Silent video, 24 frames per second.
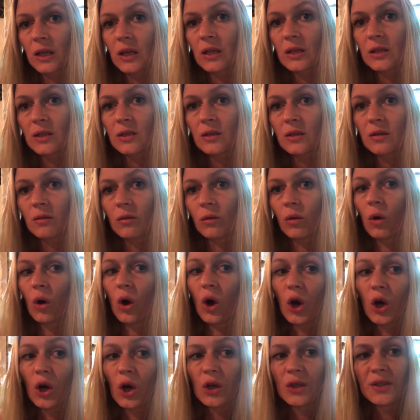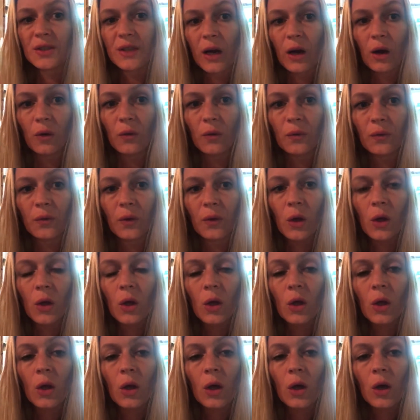his or herself.
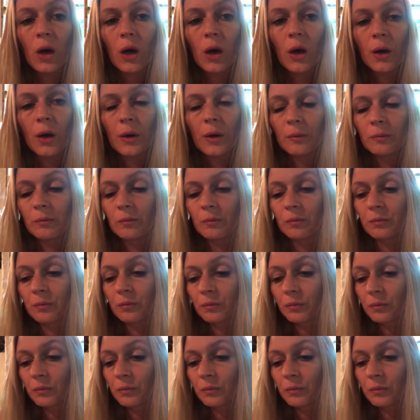And